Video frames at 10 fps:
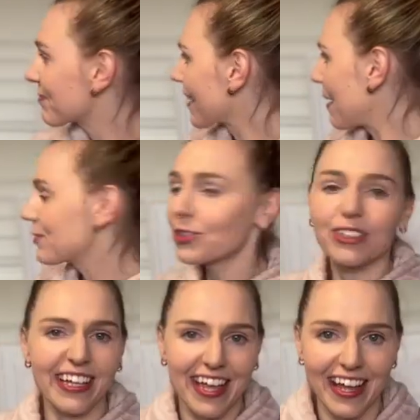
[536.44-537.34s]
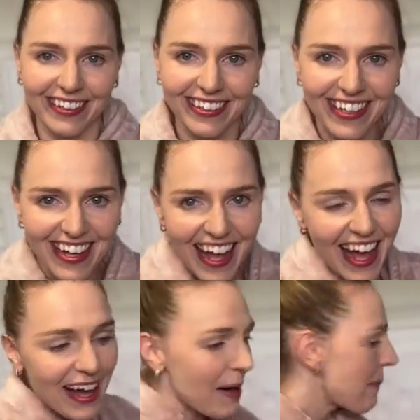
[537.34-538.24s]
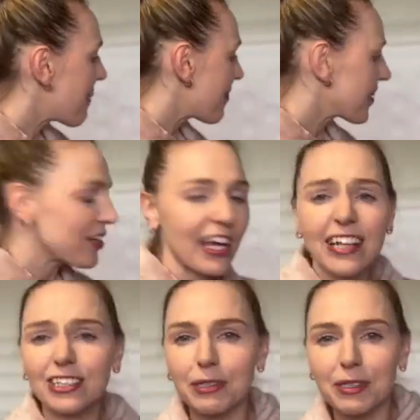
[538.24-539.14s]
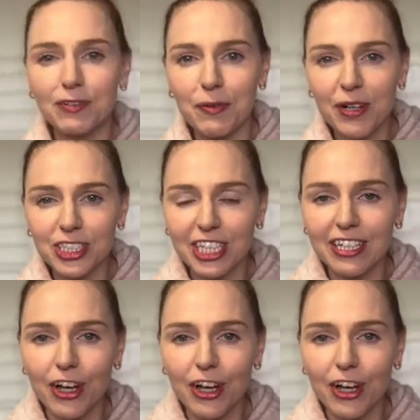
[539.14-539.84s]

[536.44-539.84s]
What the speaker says: I'm sure they can. But thank you guys so much for watching.